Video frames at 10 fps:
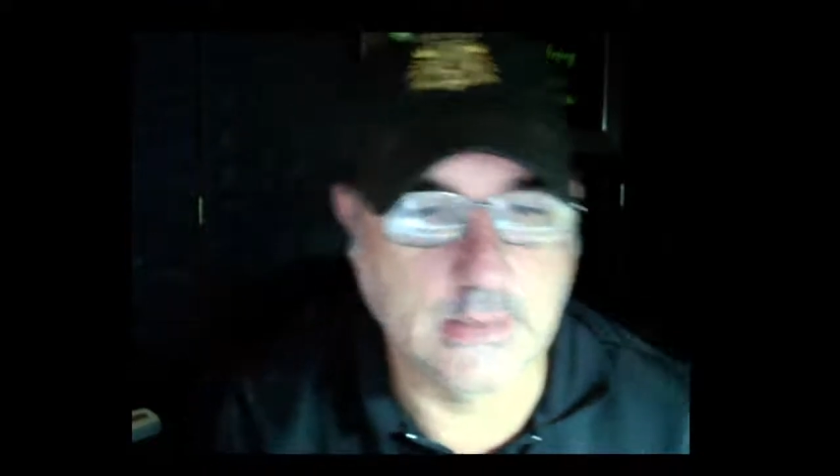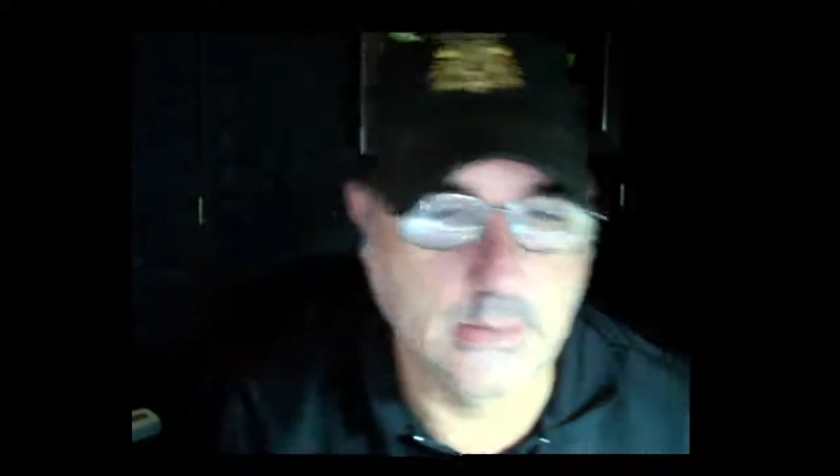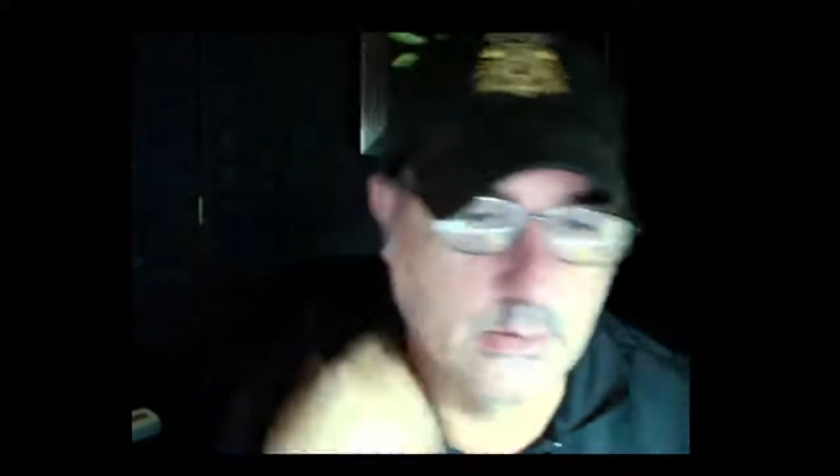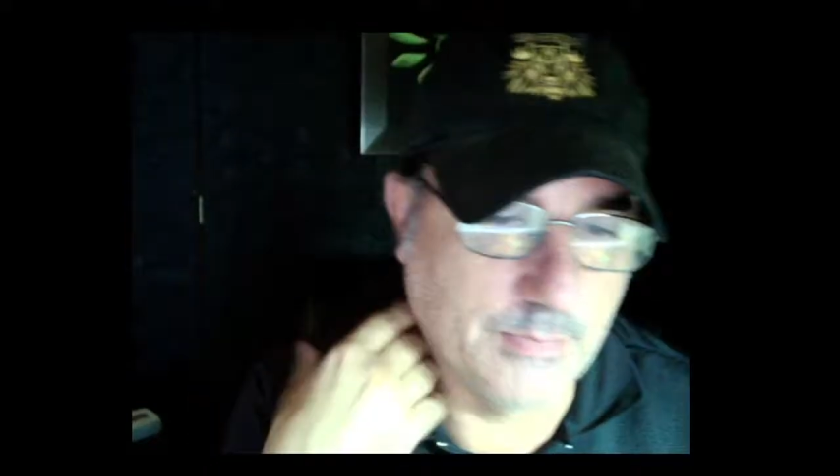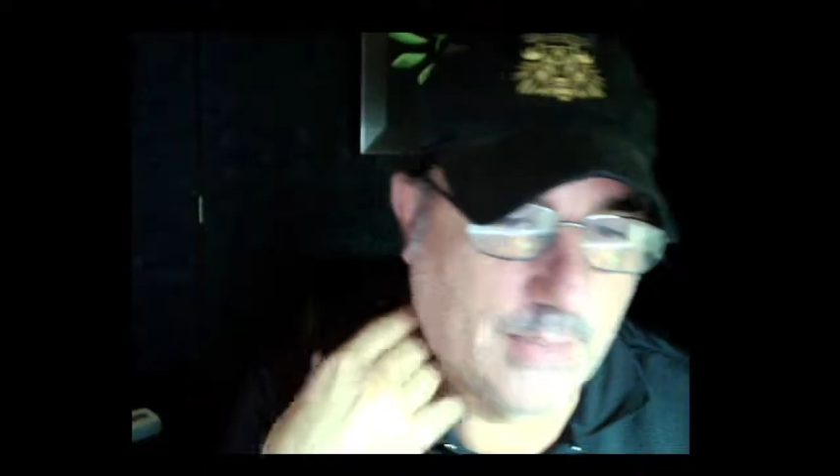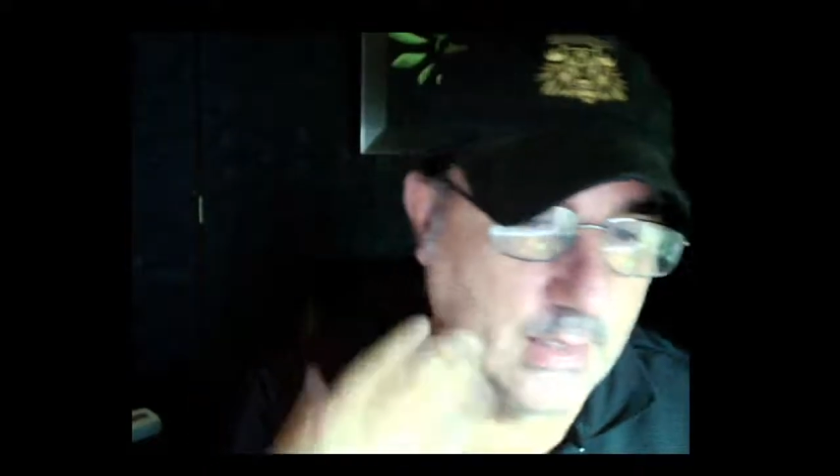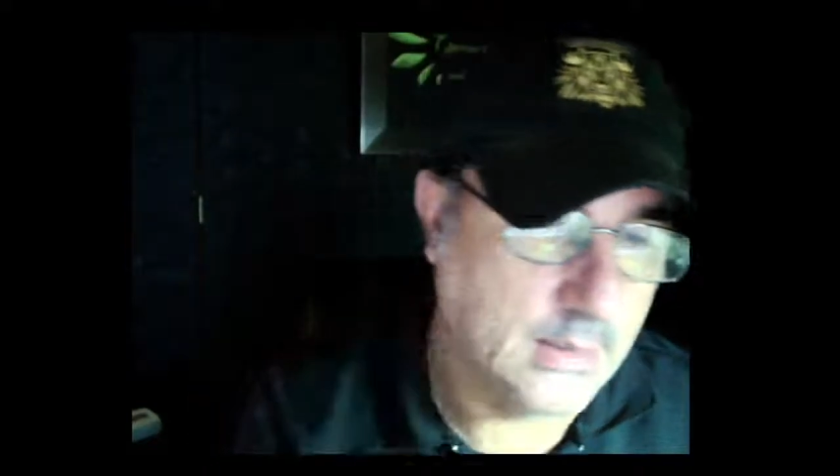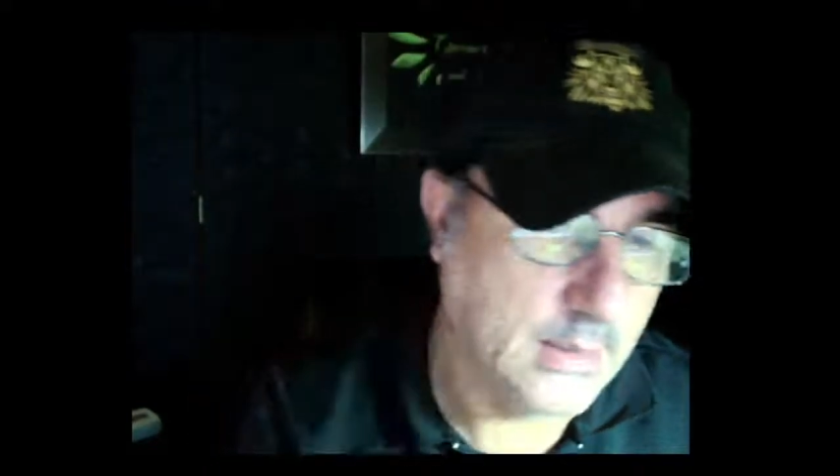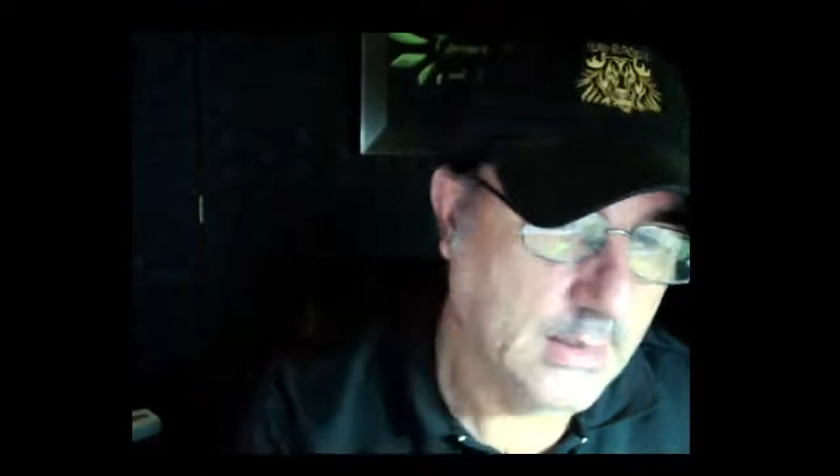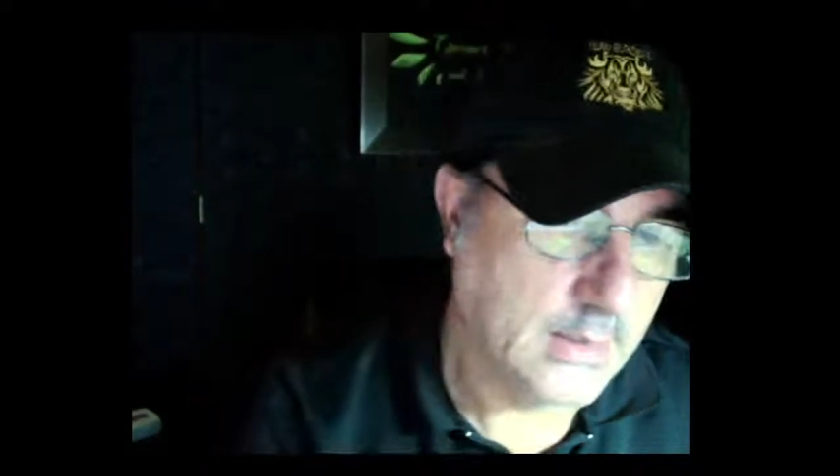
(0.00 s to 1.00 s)
and there's many
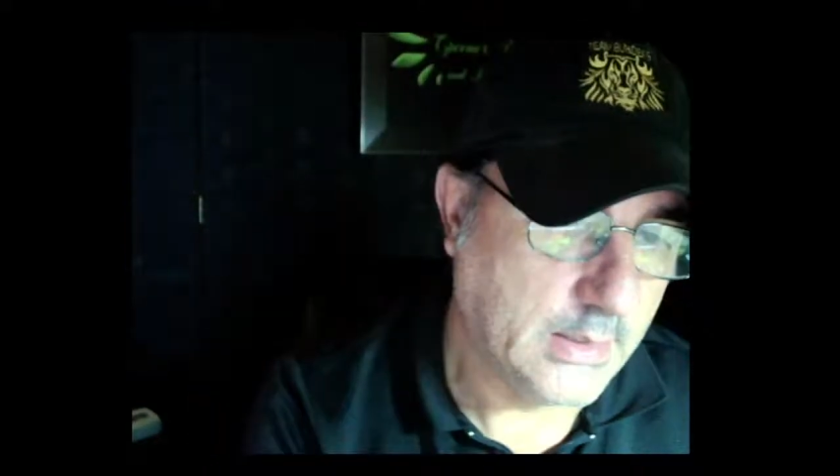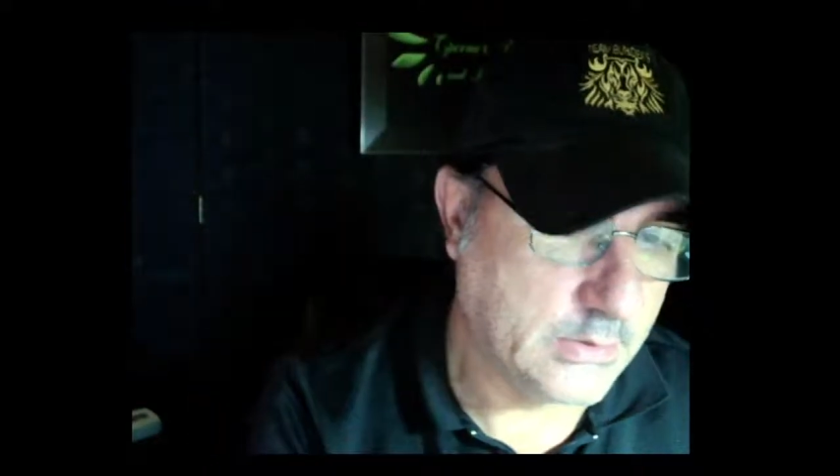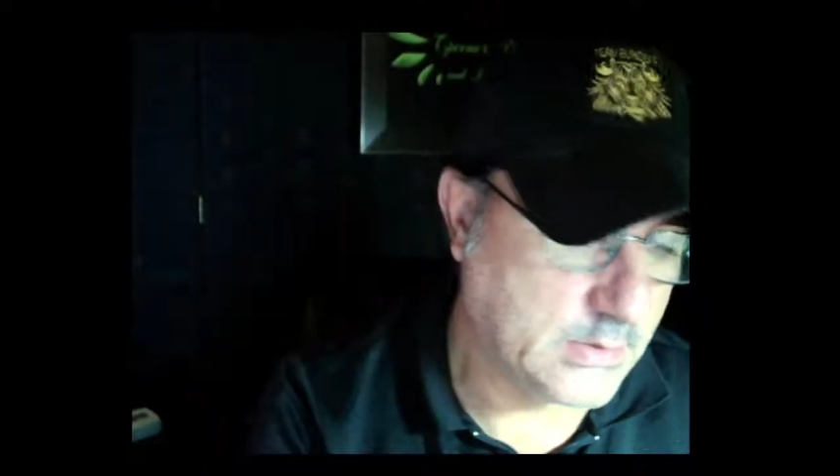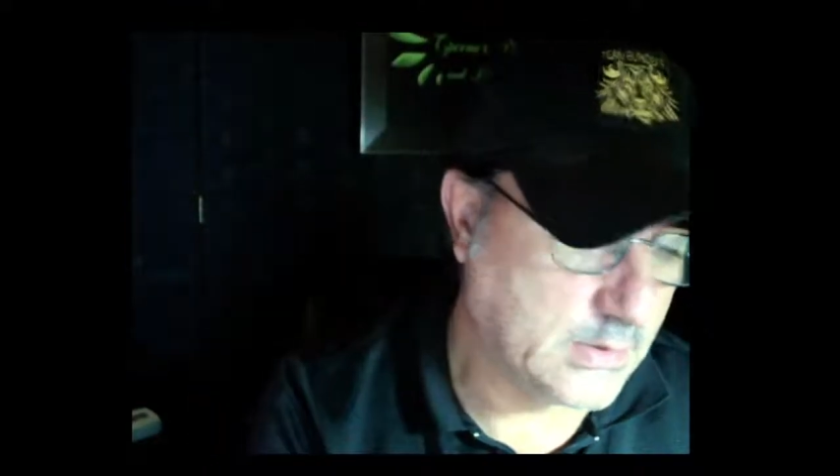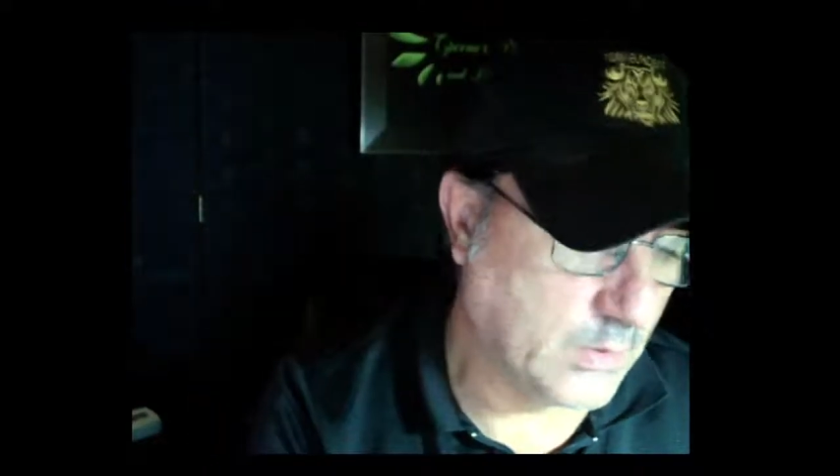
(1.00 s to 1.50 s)
interesting